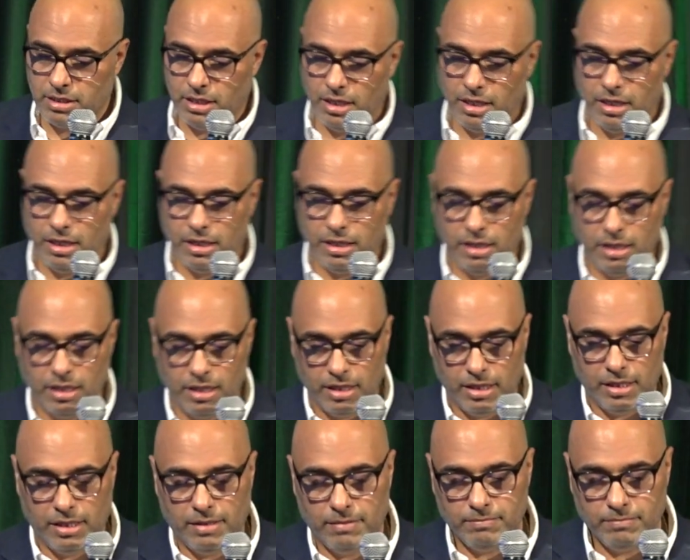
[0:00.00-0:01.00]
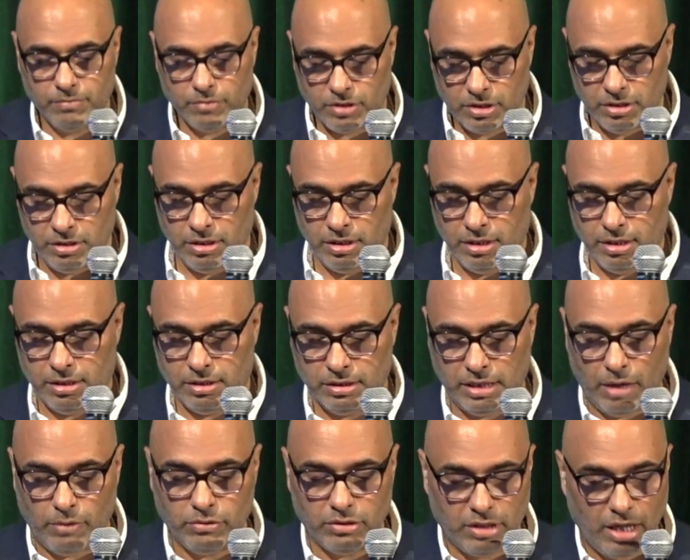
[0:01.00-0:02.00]
downtime
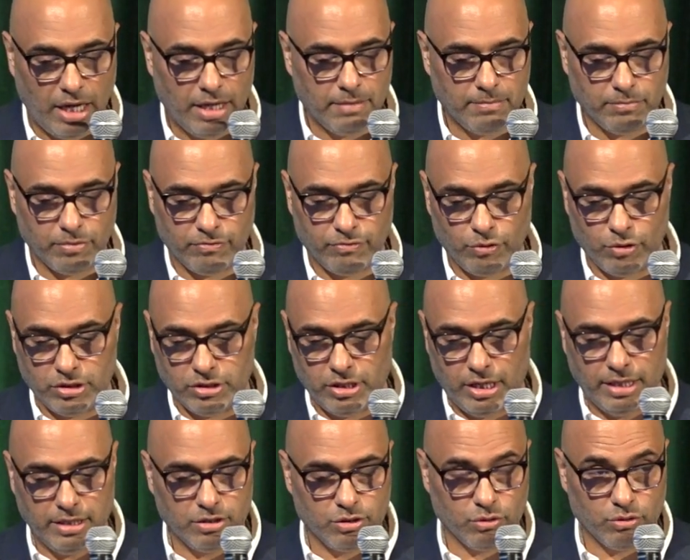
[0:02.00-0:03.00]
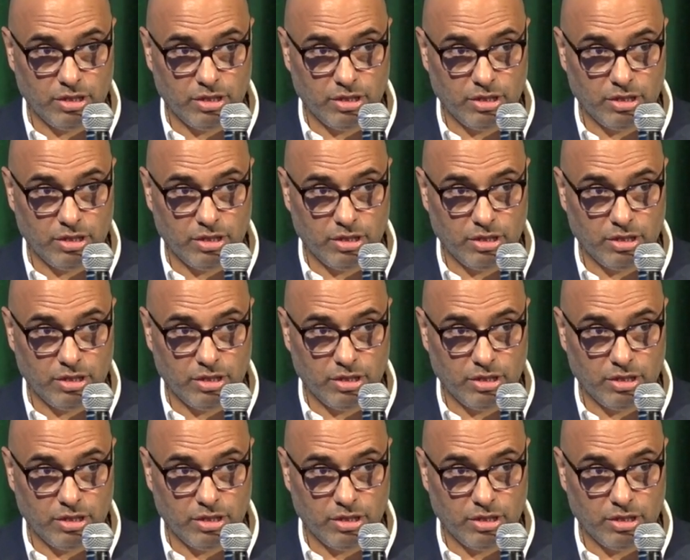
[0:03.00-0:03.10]
before, right? So